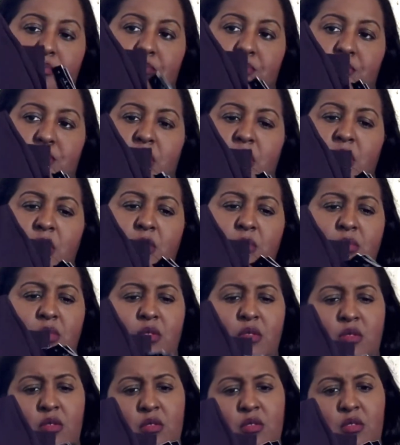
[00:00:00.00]

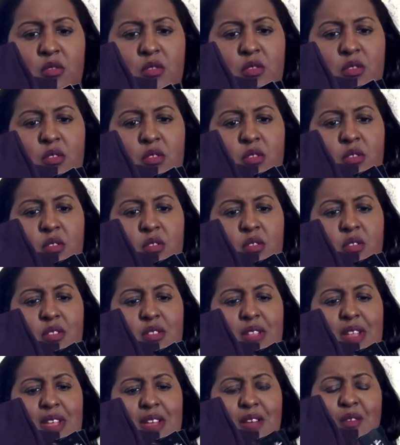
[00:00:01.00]
purple. It's
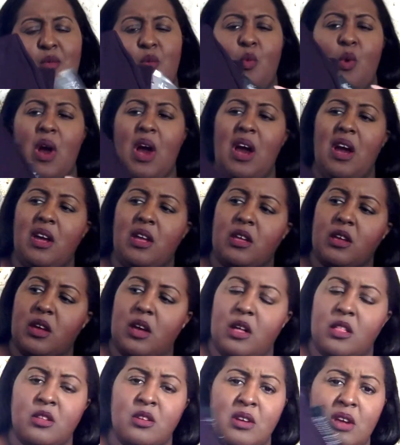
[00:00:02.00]
like a wine
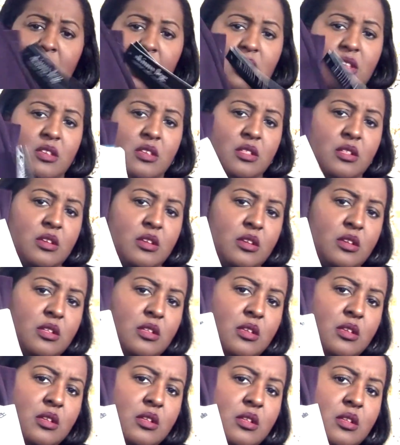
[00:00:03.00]
color, actually.
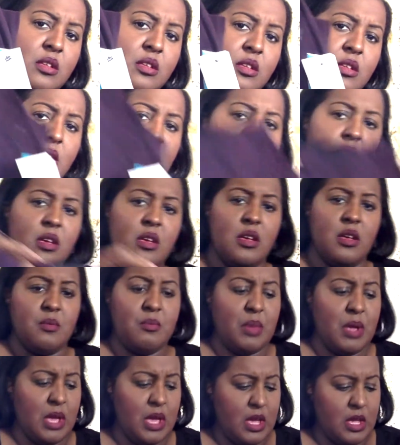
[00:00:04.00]

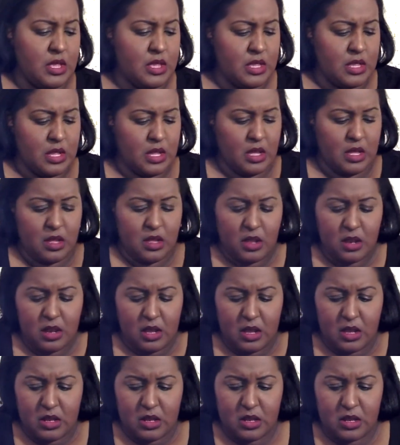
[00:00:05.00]
Pants that
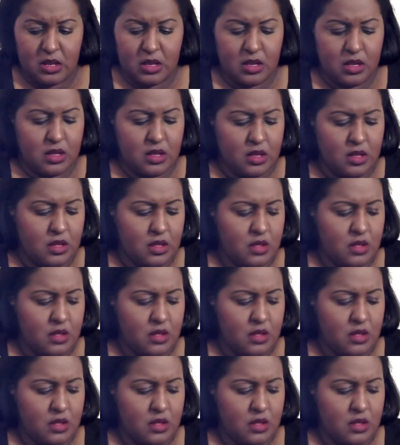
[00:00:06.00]
I did.